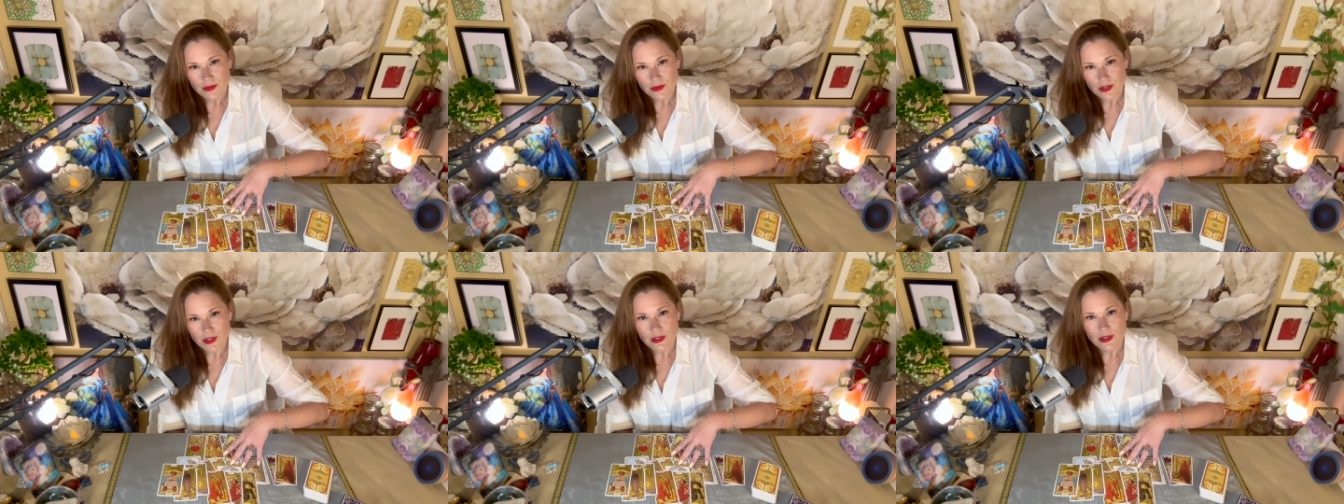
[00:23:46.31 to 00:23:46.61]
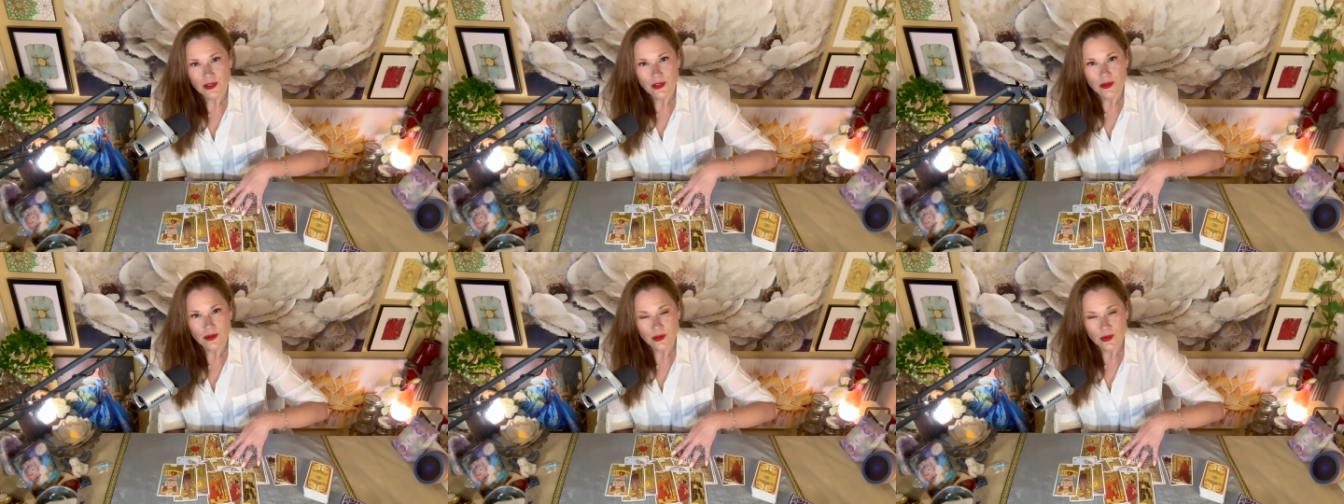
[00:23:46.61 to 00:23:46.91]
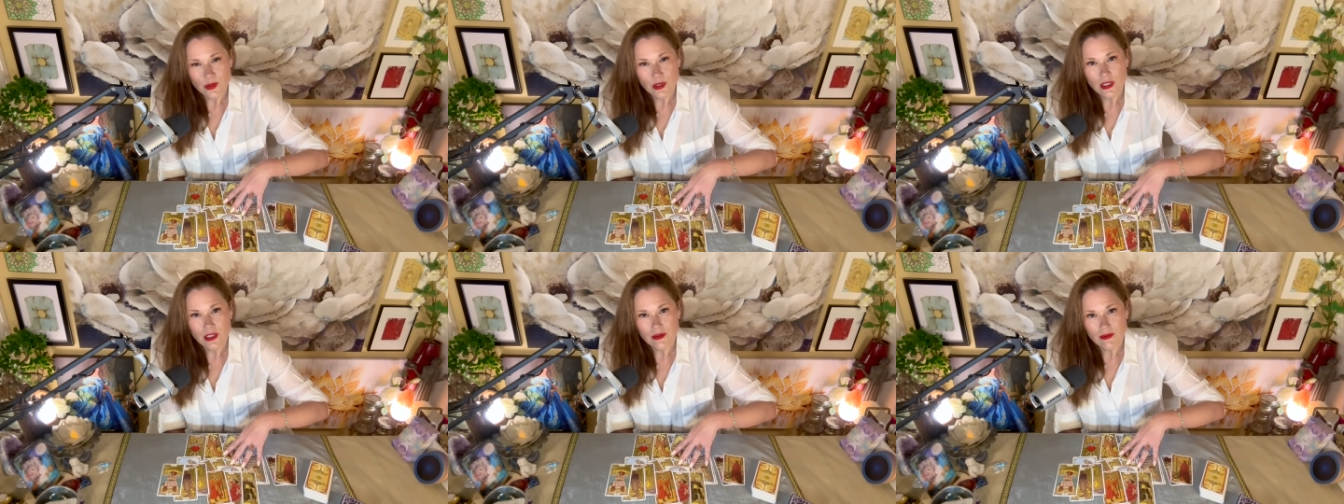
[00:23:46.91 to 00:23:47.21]
I know
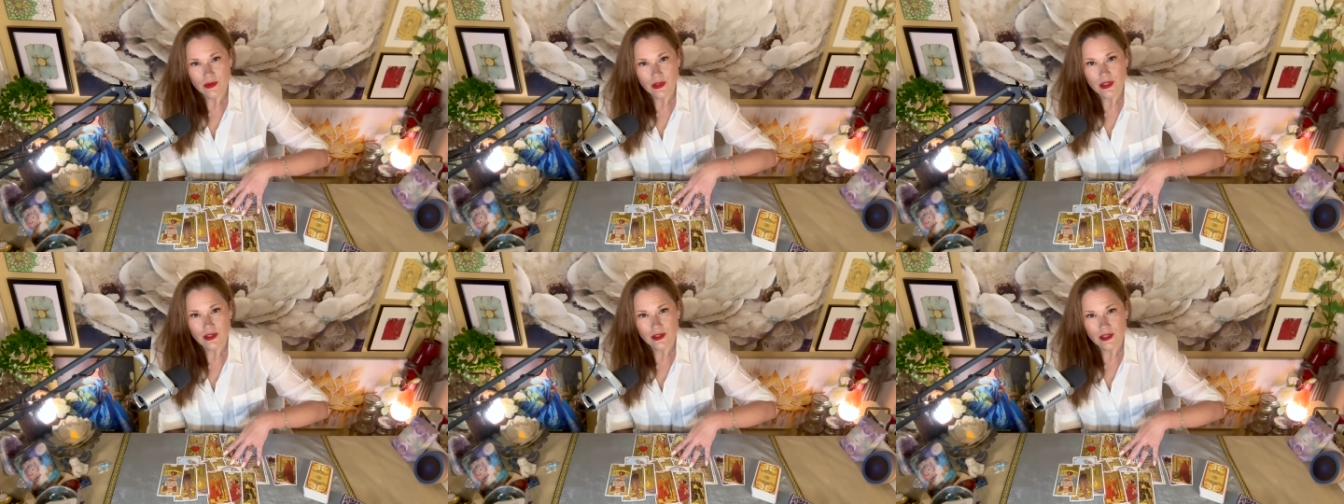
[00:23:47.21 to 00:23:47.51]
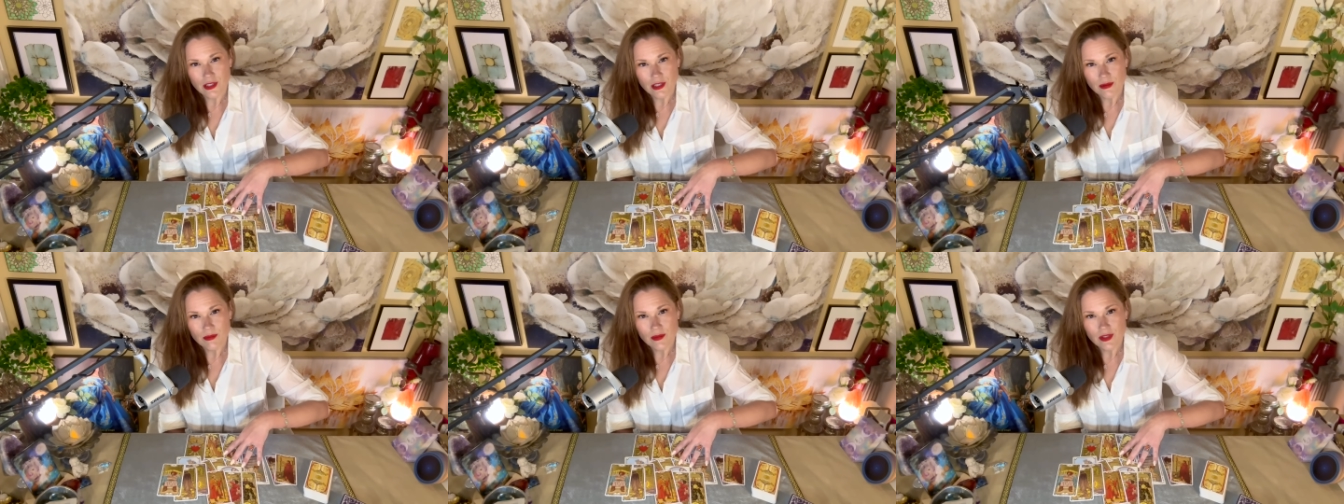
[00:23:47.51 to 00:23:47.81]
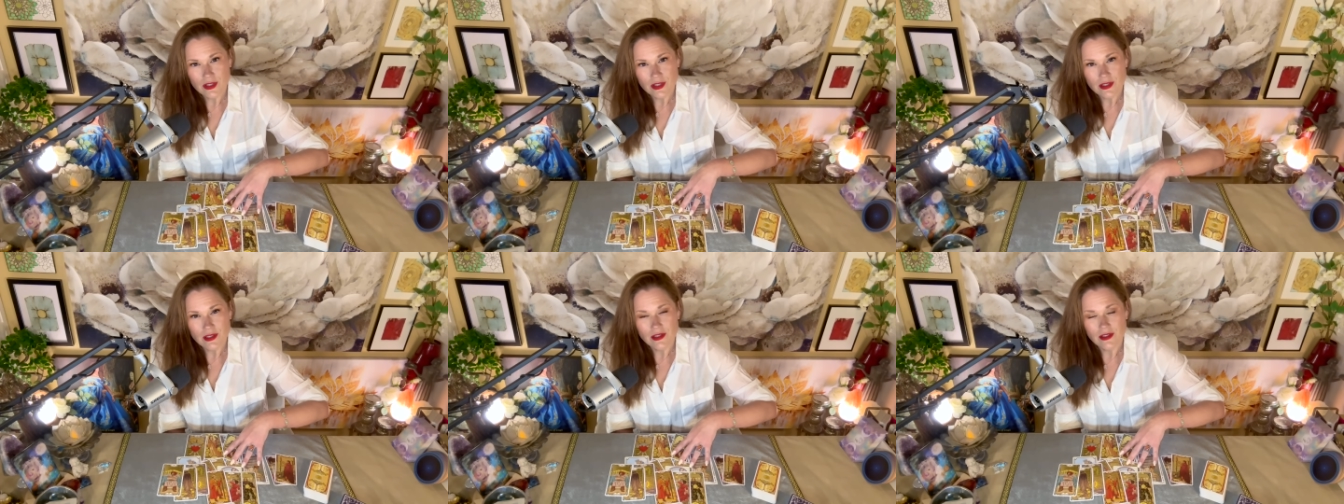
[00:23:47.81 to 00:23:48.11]
you have that name
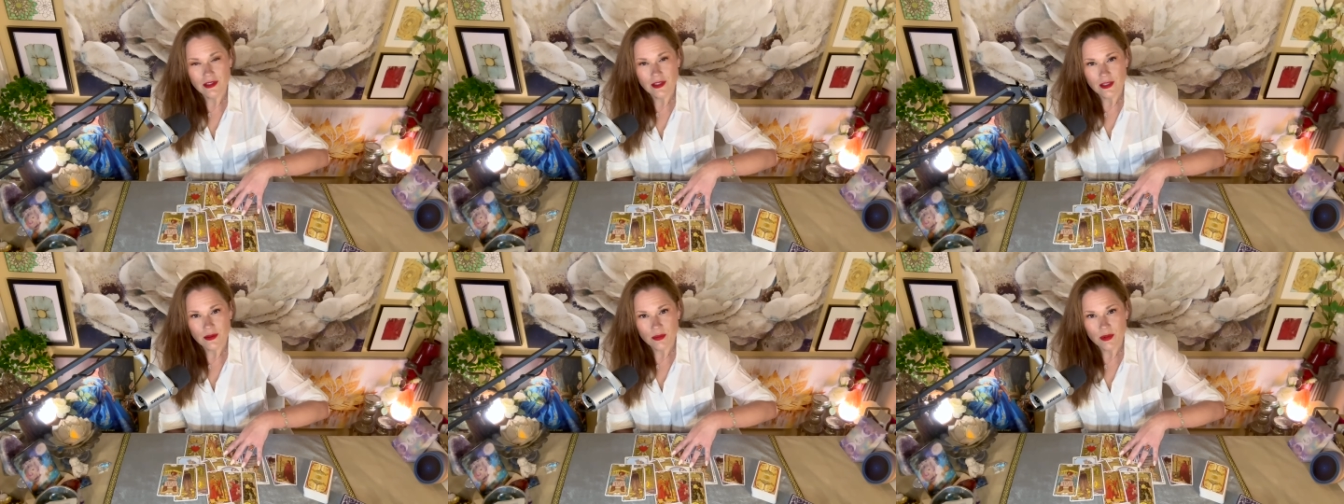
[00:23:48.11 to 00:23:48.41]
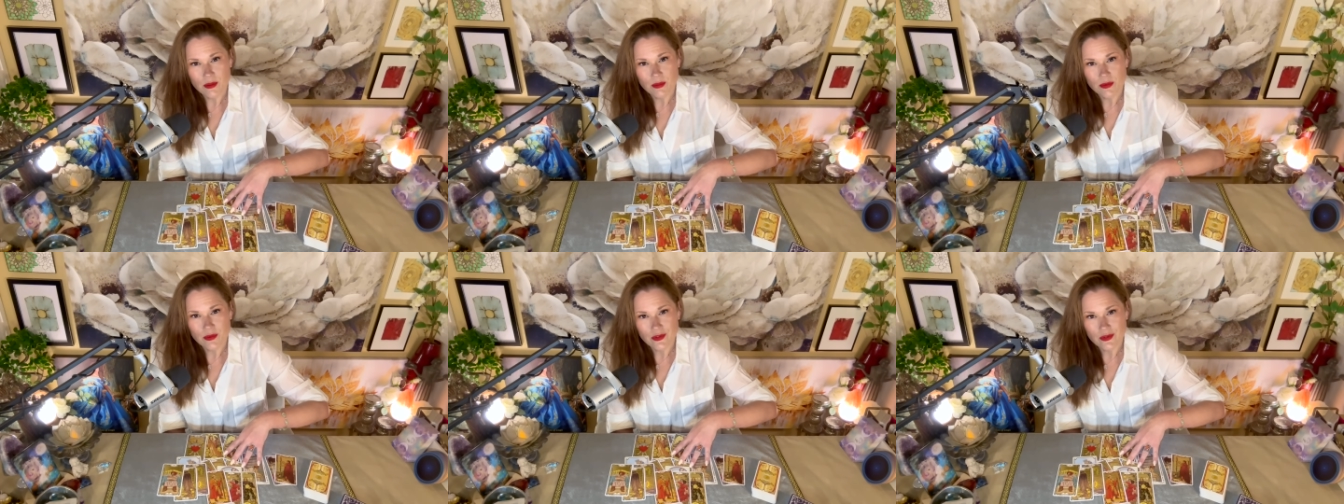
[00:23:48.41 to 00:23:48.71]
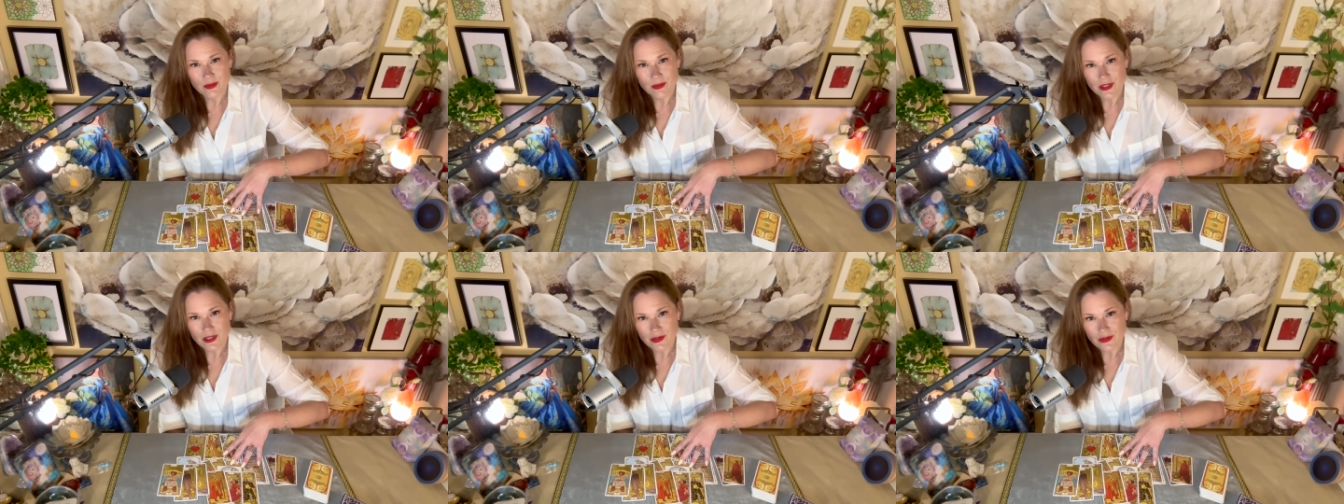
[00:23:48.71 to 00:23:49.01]
that's in a lot of people's
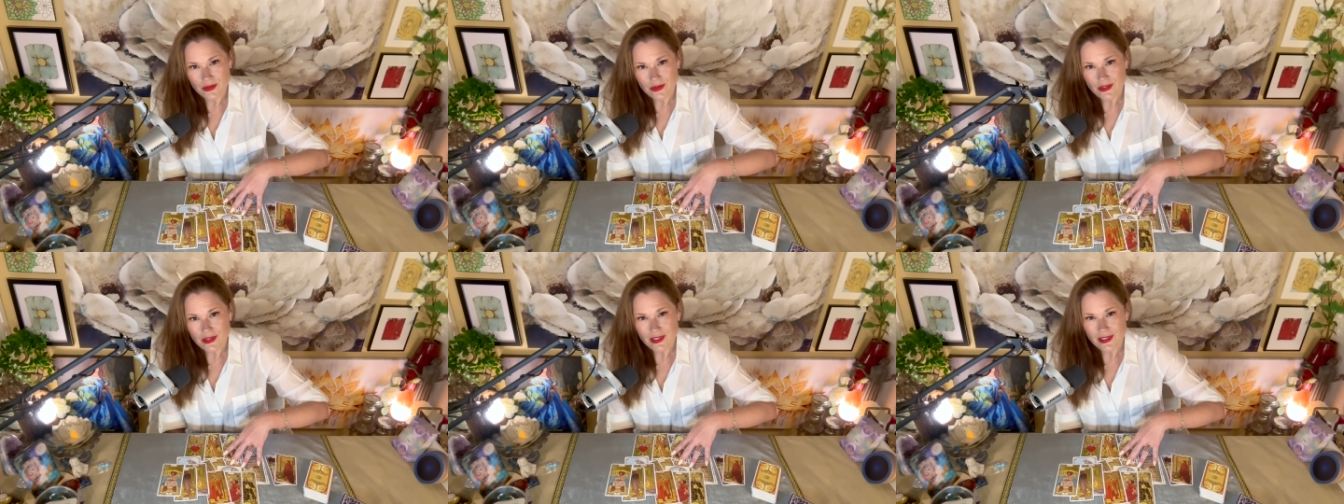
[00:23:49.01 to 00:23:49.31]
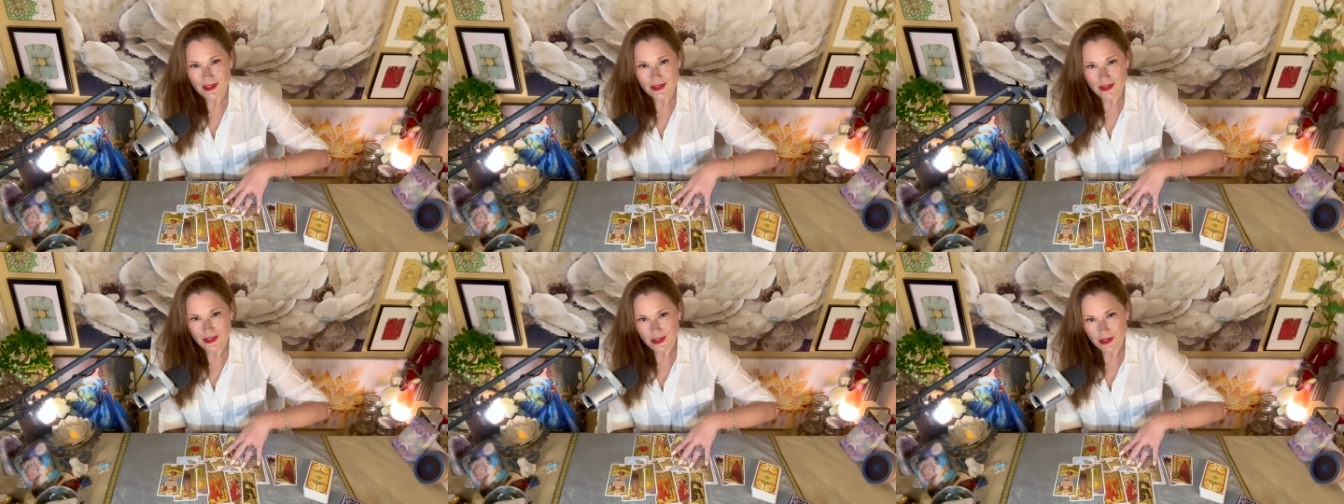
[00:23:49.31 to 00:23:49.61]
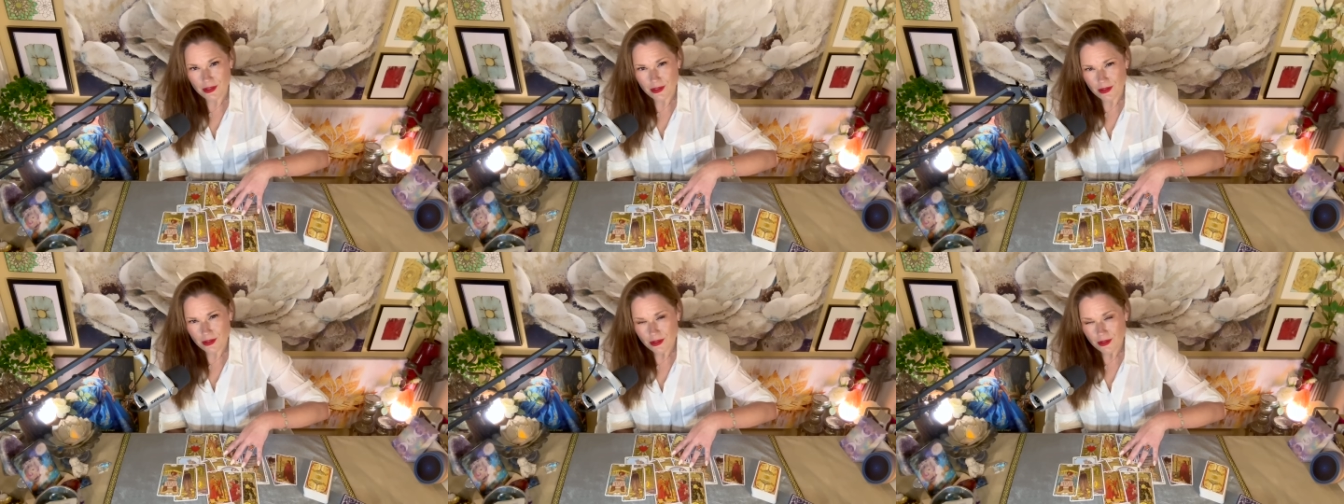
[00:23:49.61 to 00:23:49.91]
mouths. I see
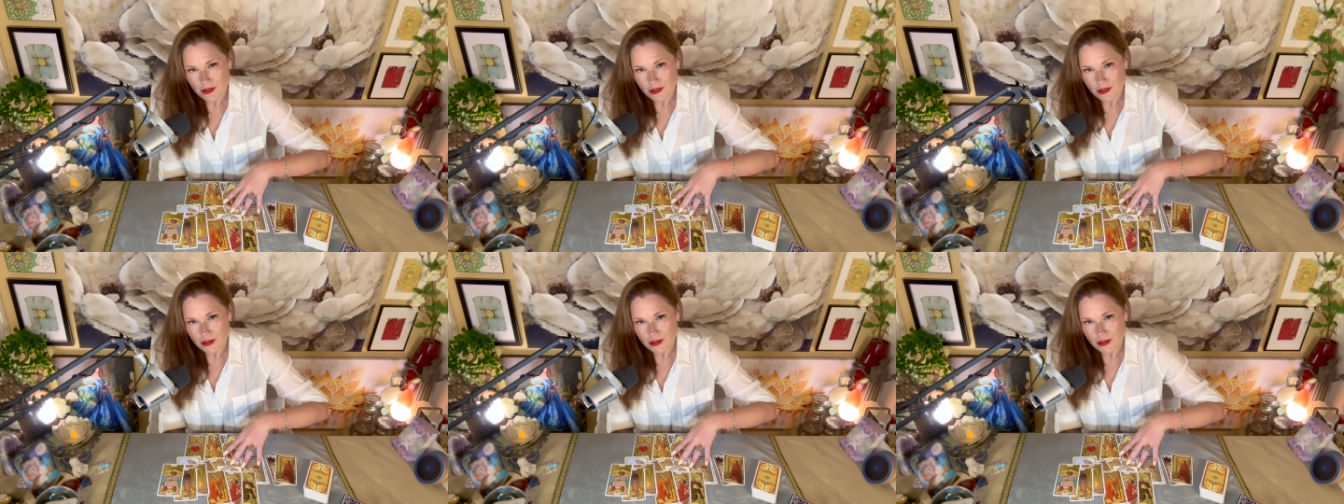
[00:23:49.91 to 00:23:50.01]
it.